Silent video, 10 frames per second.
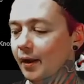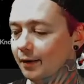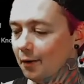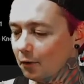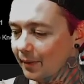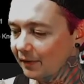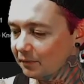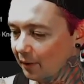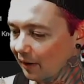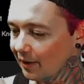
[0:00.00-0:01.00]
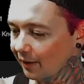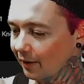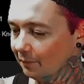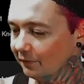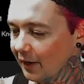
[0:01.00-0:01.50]

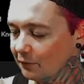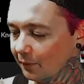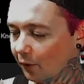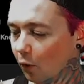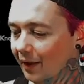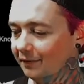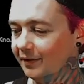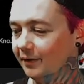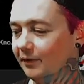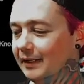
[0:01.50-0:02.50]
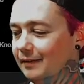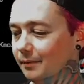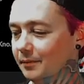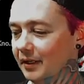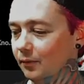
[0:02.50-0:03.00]
Localbandsmokeout.com slash request if you need
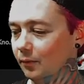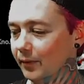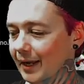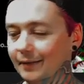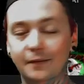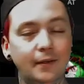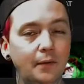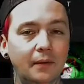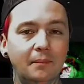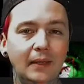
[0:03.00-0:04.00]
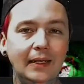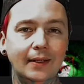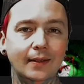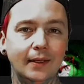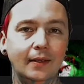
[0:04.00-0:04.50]
something reacted to
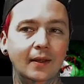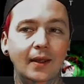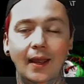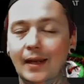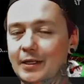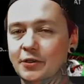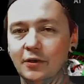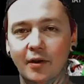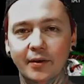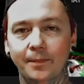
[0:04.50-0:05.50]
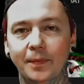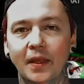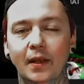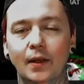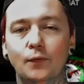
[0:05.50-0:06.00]
immediately, any genre.
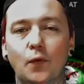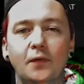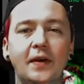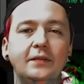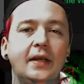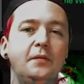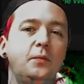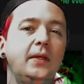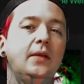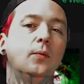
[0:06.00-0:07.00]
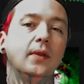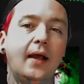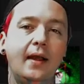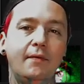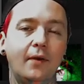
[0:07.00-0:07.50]
And four or five times a week, we're
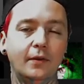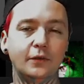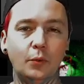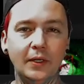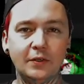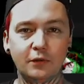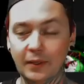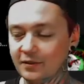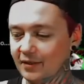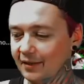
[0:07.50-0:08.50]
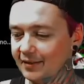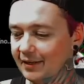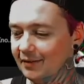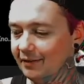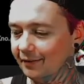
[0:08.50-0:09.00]
live on Twitch,
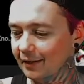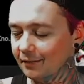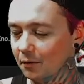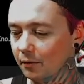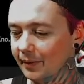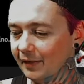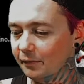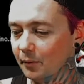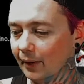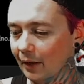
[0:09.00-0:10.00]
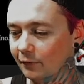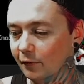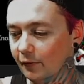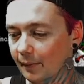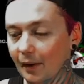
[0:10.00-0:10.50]
twitch.tv slash localbandsmokeout. It's
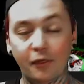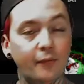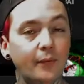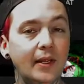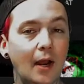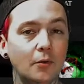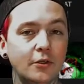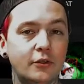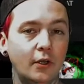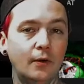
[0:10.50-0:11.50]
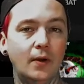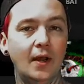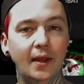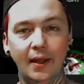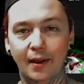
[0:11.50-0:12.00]
usually about a three-hour show
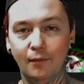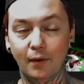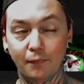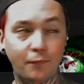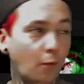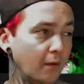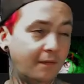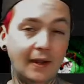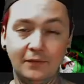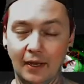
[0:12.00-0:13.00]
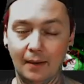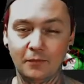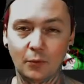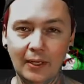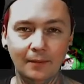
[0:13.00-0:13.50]
every uh, four or five
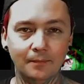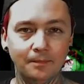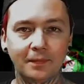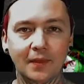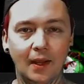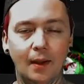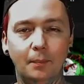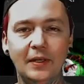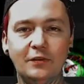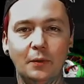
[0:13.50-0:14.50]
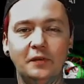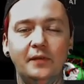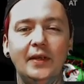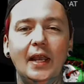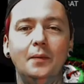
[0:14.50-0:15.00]
times a week. Uh, please join us
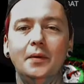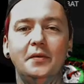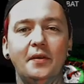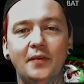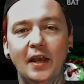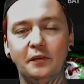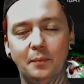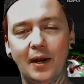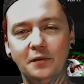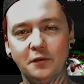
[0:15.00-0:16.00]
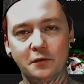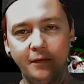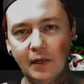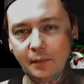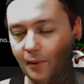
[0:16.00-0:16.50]
if you can. We always have guest prizes,
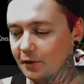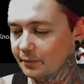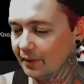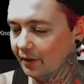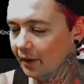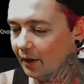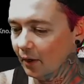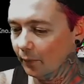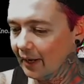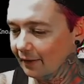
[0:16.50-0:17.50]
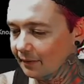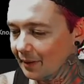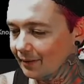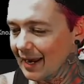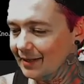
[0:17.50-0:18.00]
trivia, and punishment. React
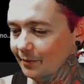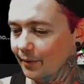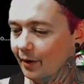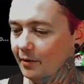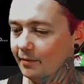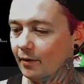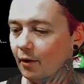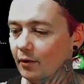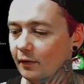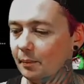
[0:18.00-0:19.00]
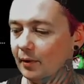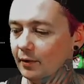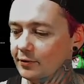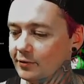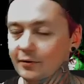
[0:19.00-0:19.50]
about 80 to 100 artists
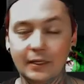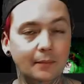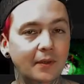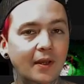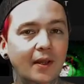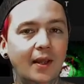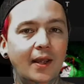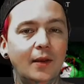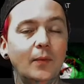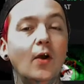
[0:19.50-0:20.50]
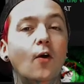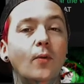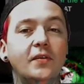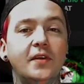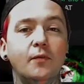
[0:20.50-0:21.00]
per stream and we
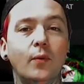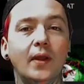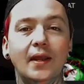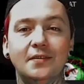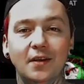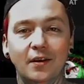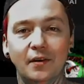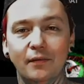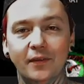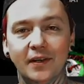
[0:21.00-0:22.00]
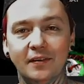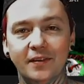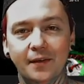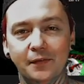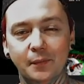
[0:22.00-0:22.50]
always give away a ton of free
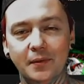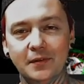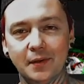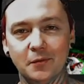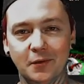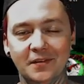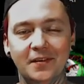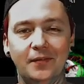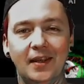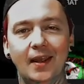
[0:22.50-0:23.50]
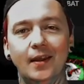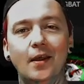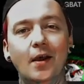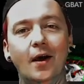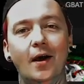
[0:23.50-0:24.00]
stuff. So please come join us if you can.
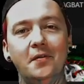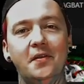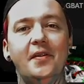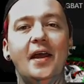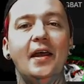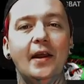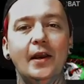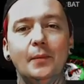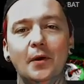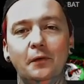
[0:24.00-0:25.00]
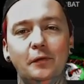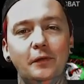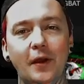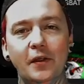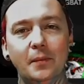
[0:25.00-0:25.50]
Other than that, I am your host
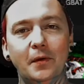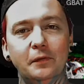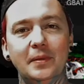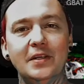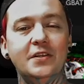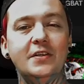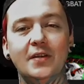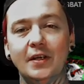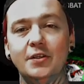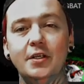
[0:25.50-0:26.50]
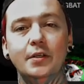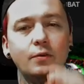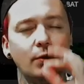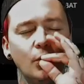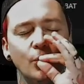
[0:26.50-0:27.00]
who's higher than most BG saying
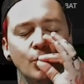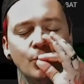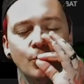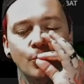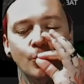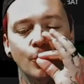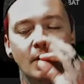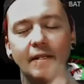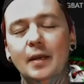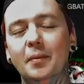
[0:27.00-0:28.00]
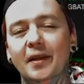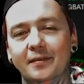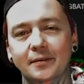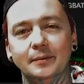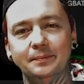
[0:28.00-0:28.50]
cheers. Keep blazing.